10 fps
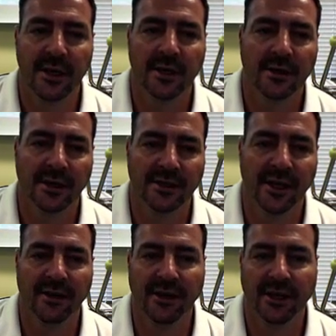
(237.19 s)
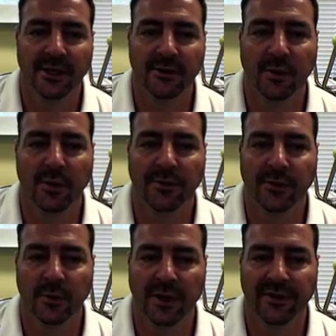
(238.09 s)
click there, and I can do it one of 2
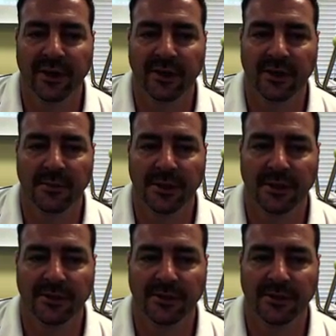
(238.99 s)
ways. I can come here and say